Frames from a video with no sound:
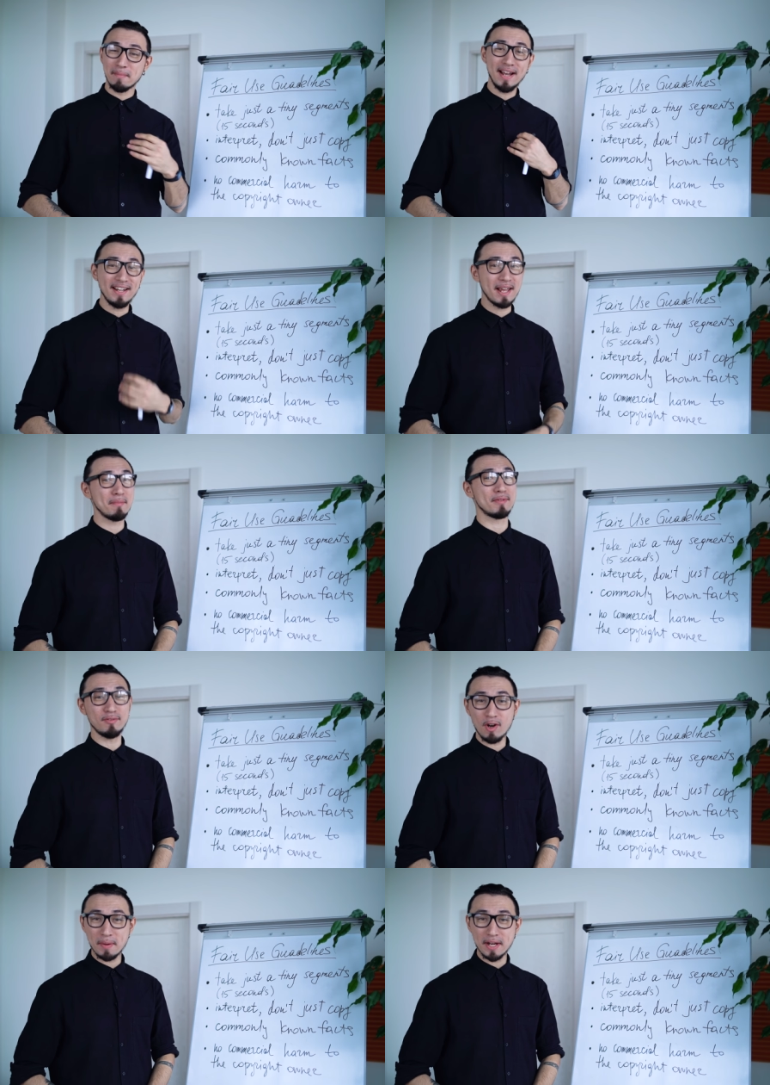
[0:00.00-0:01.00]
my name is
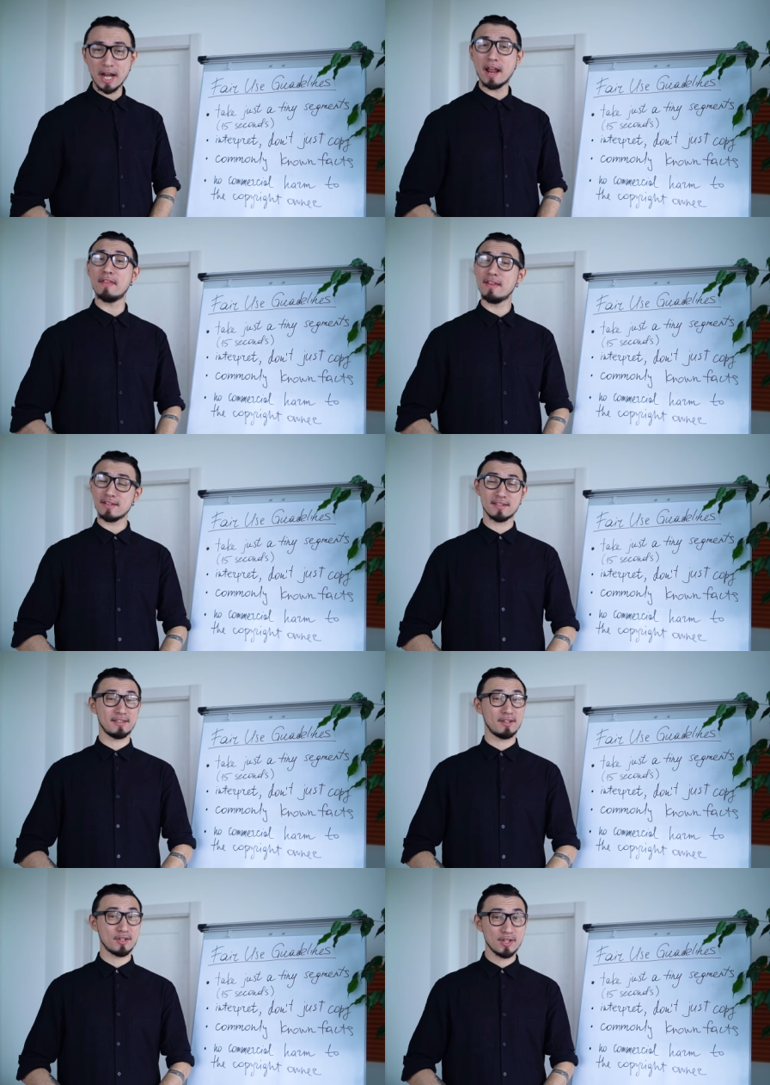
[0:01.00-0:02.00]
Rowan and this is
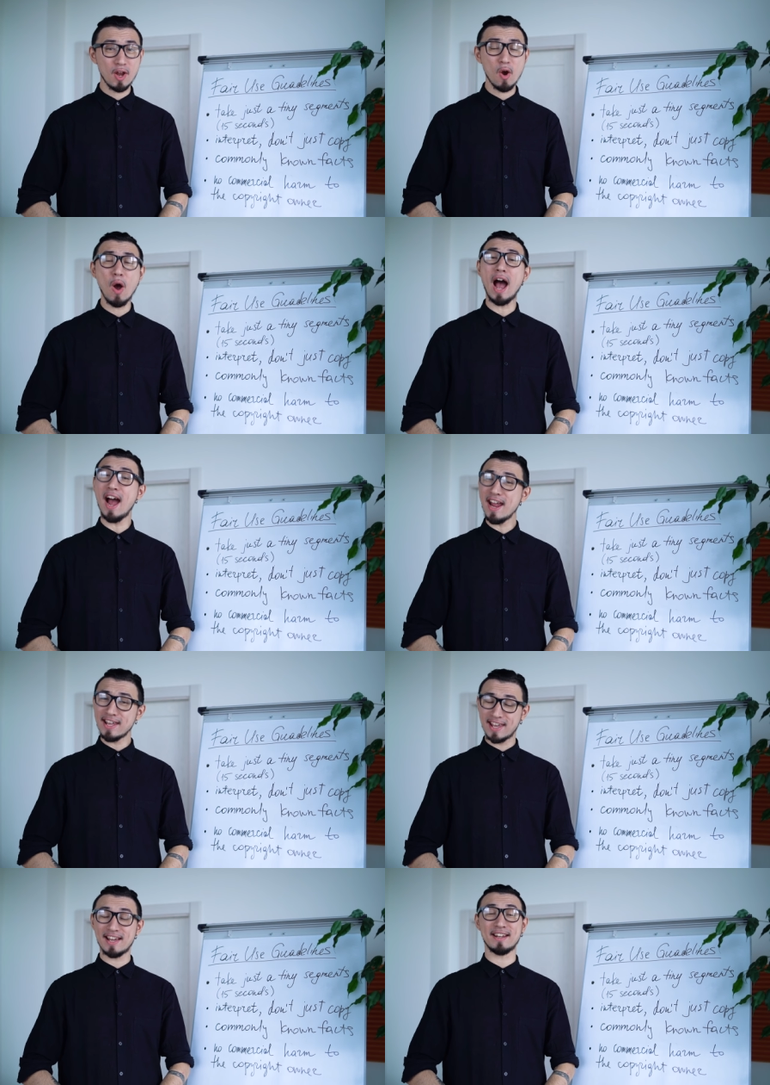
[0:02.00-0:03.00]
the show I
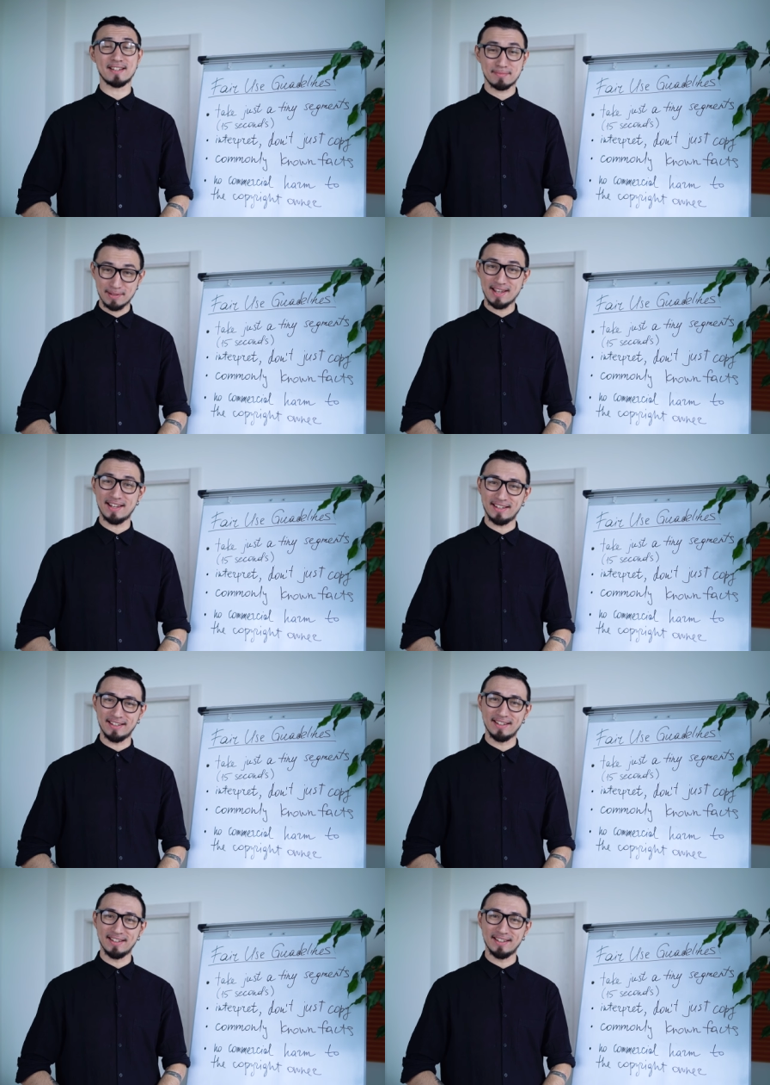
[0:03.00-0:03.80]
Can Explain.